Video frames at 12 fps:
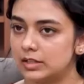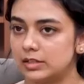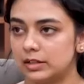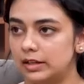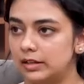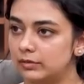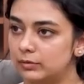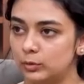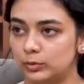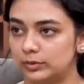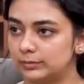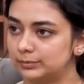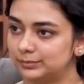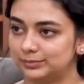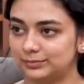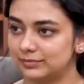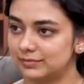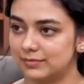Sir, interview.
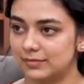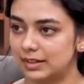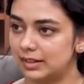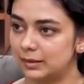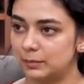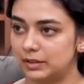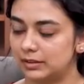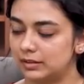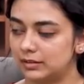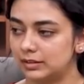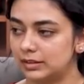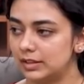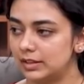I mean,